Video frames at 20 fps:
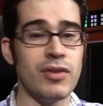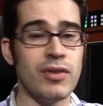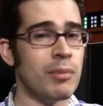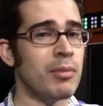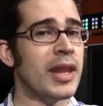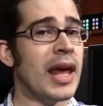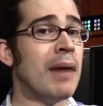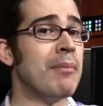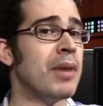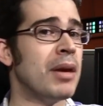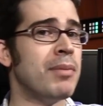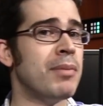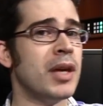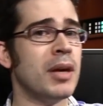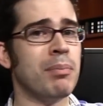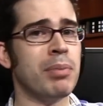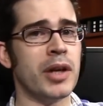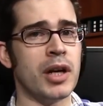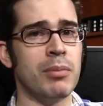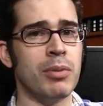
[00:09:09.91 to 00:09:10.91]
some of that may
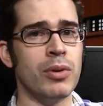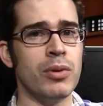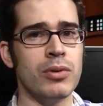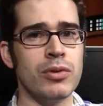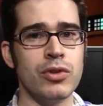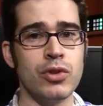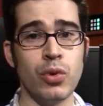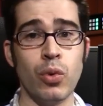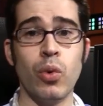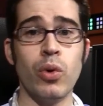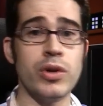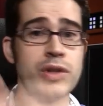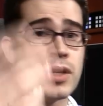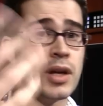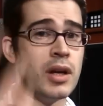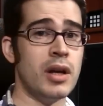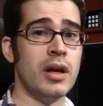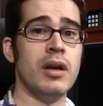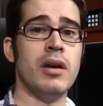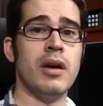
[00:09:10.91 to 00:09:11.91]
be applicable
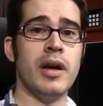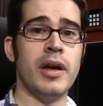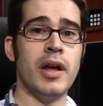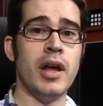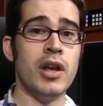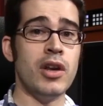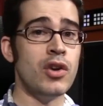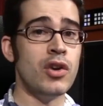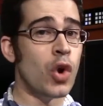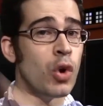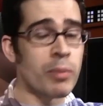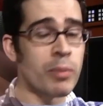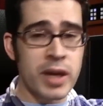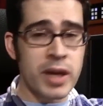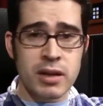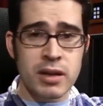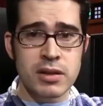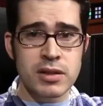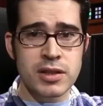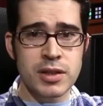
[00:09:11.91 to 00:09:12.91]
towards a
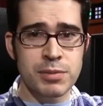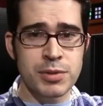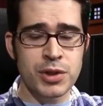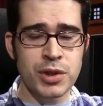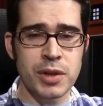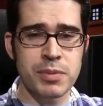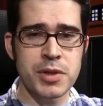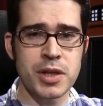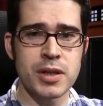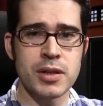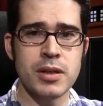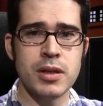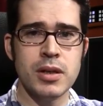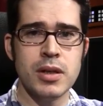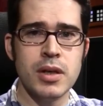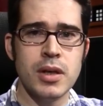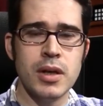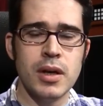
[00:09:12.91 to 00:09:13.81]
Gnomie subscription,